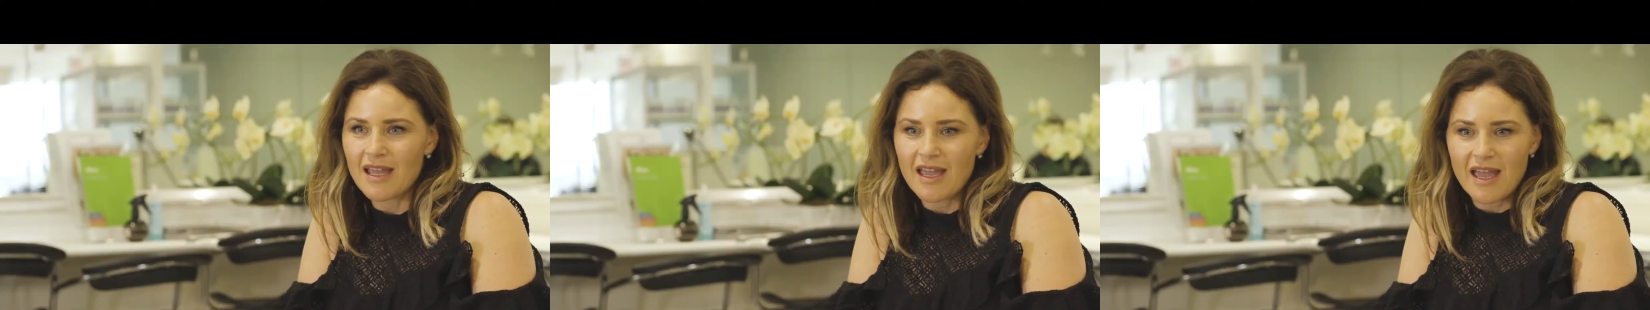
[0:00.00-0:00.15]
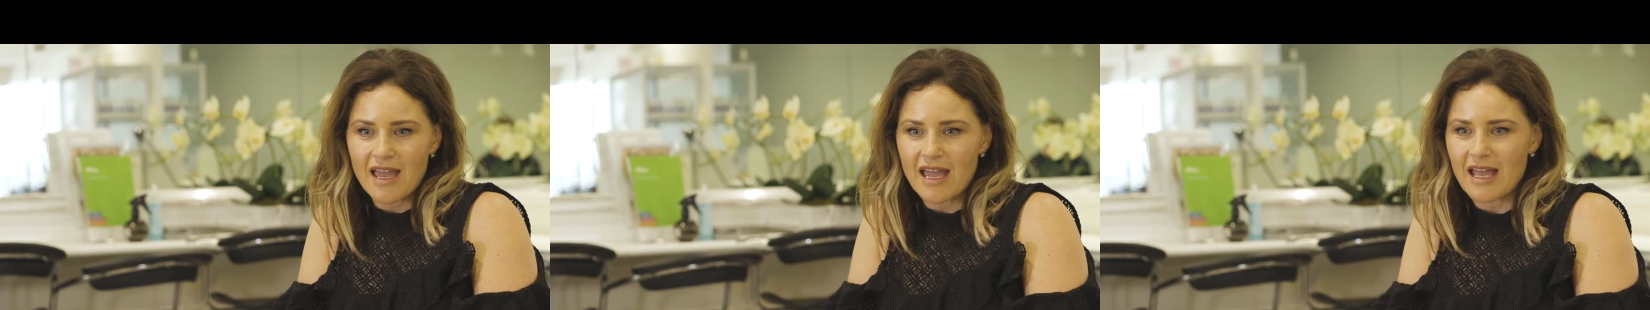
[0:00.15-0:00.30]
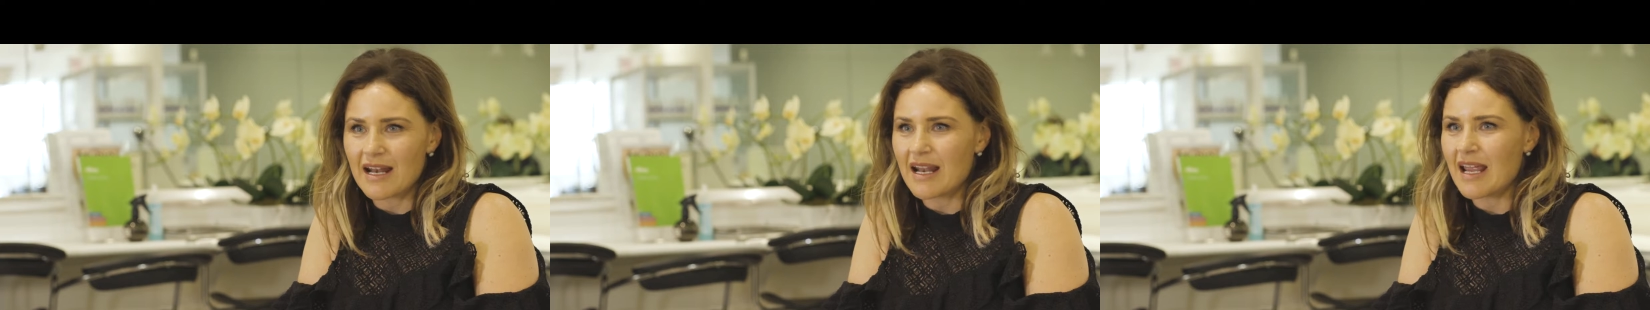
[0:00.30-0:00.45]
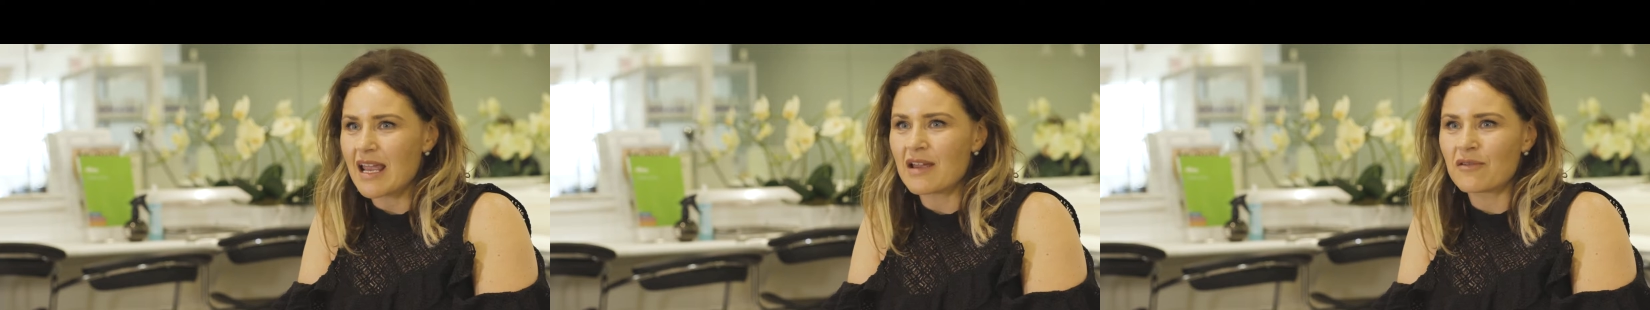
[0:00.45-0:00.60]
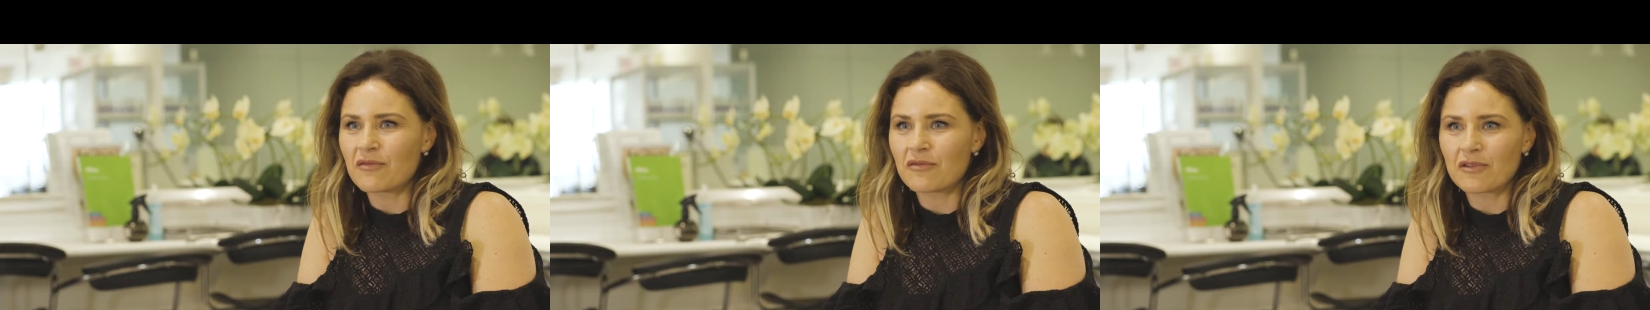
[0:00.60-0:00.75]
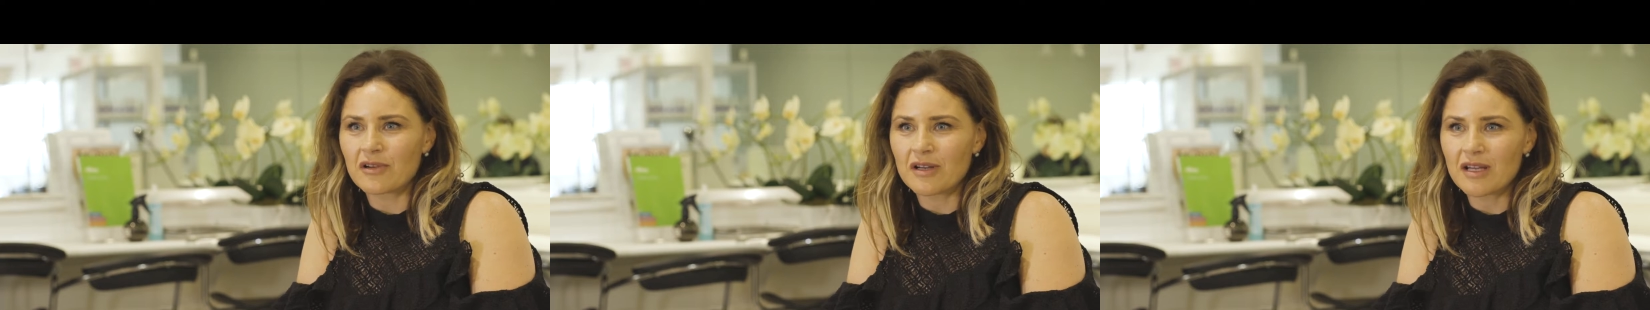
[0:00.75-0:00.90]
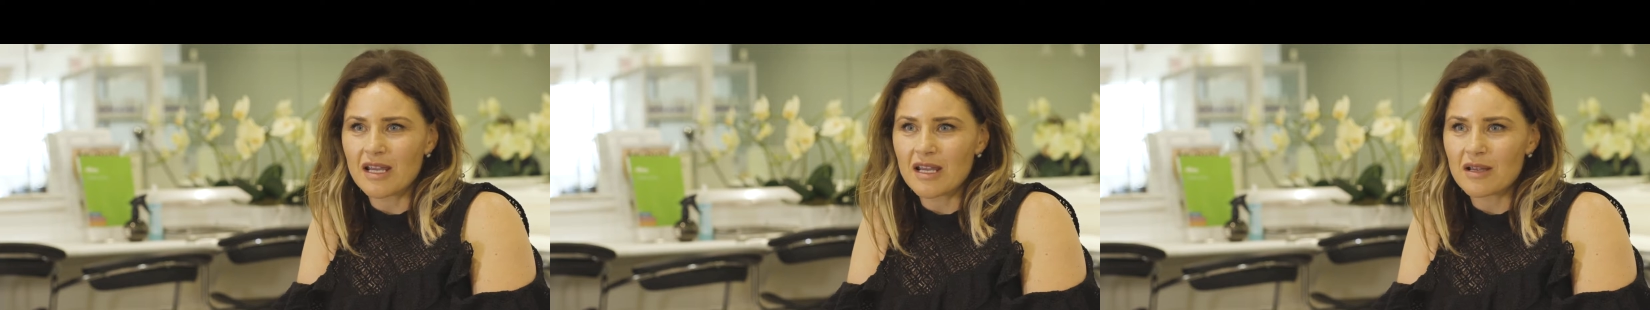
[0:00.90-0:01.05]
and
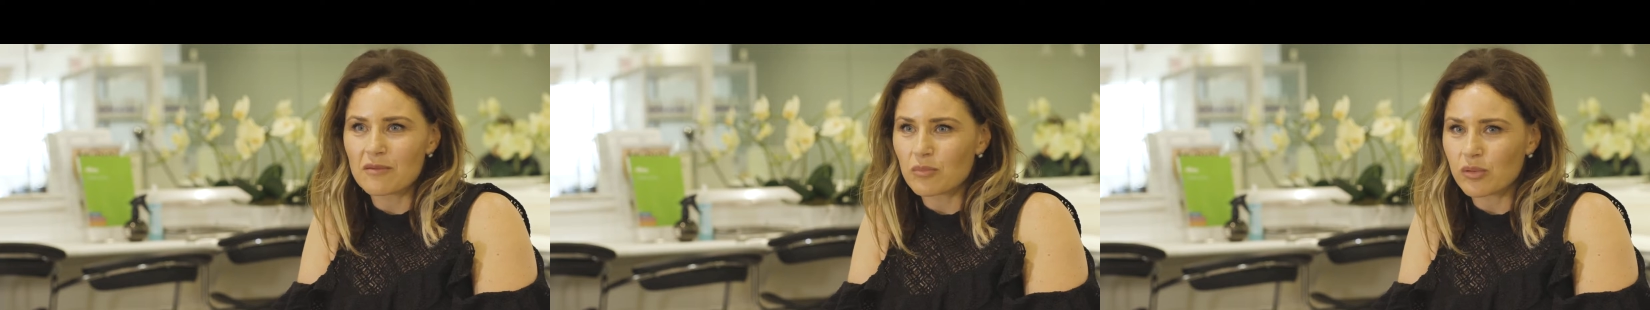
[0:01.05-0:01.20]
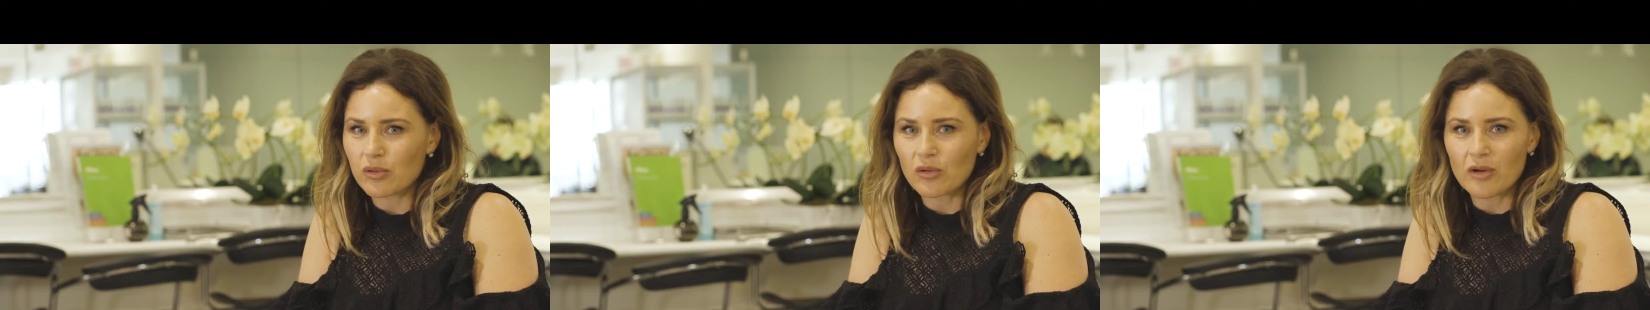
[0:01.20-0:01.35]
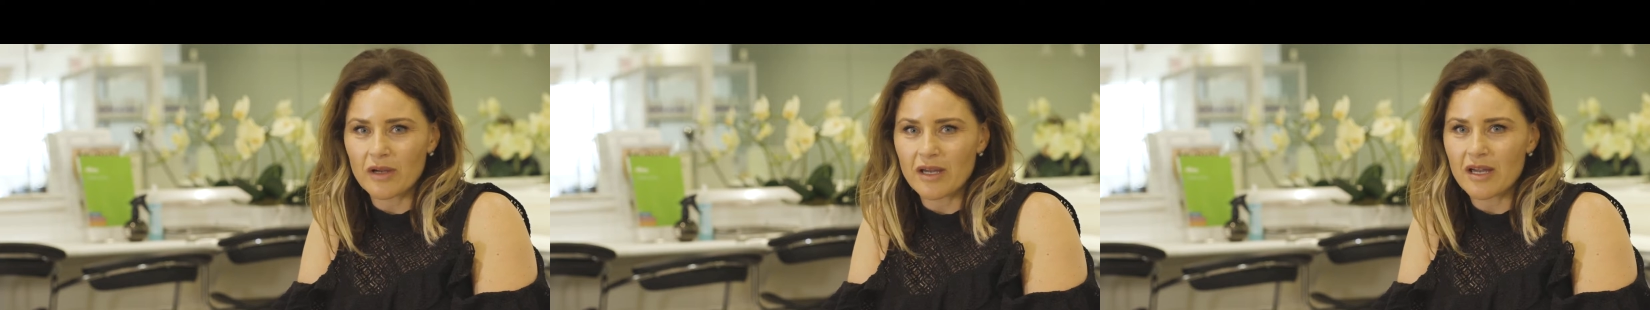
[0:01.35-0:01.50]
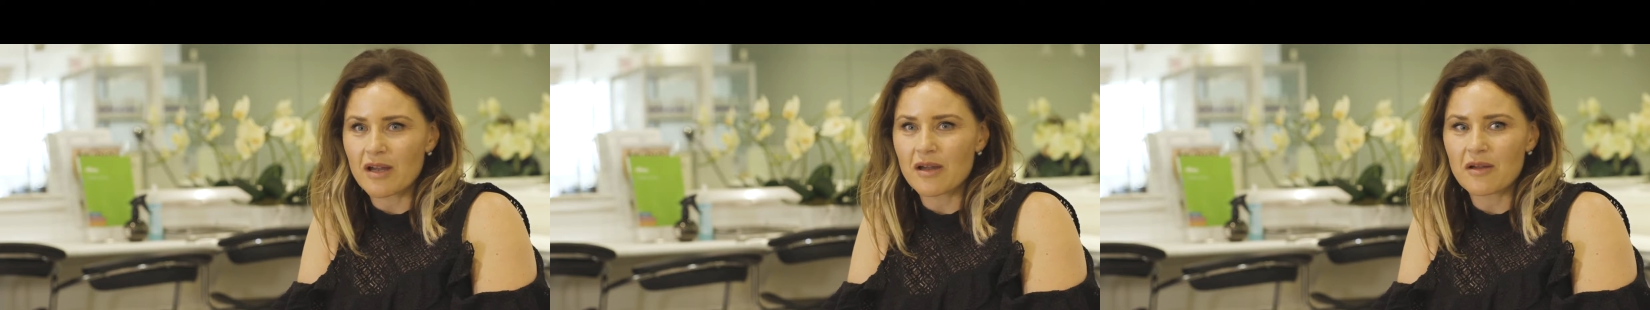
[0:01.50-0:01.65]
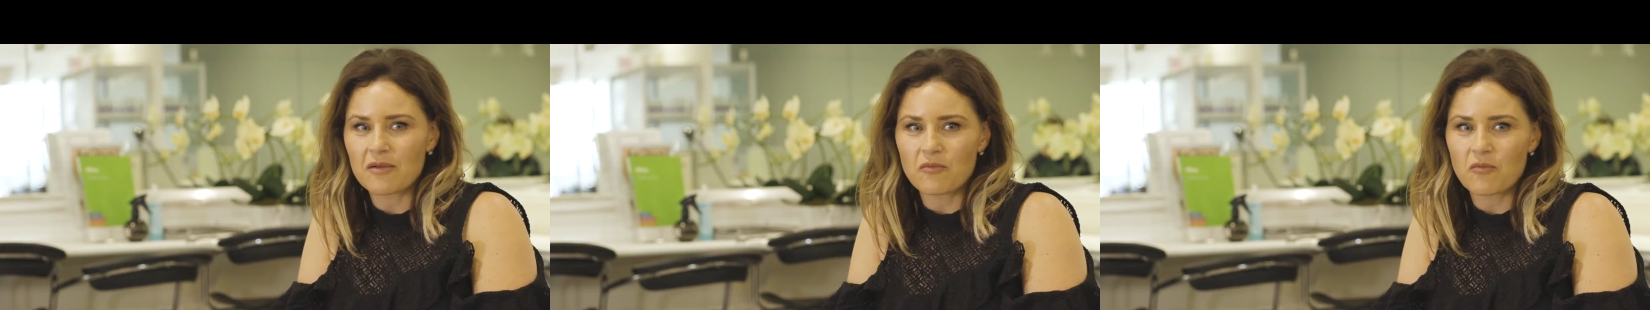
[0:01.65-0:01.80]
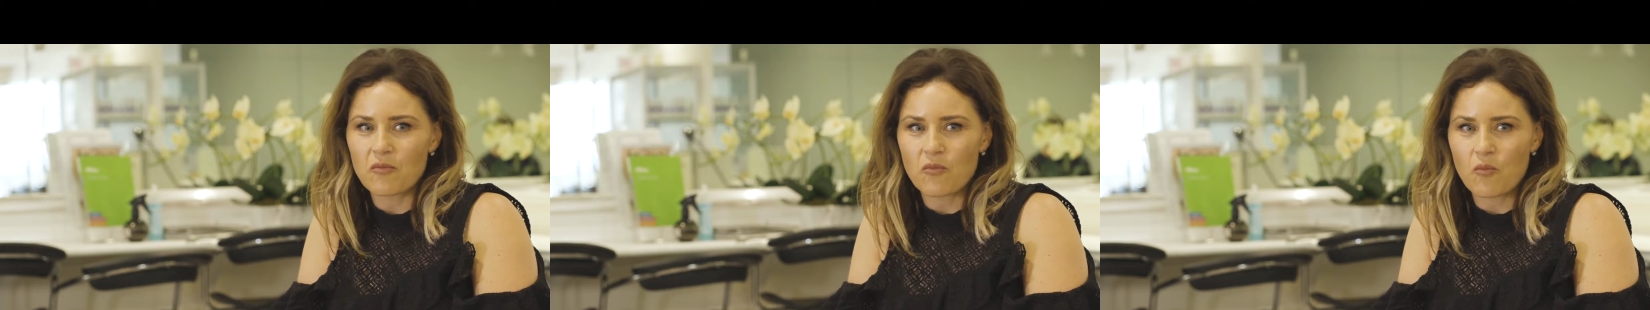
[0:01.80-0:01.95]
every employer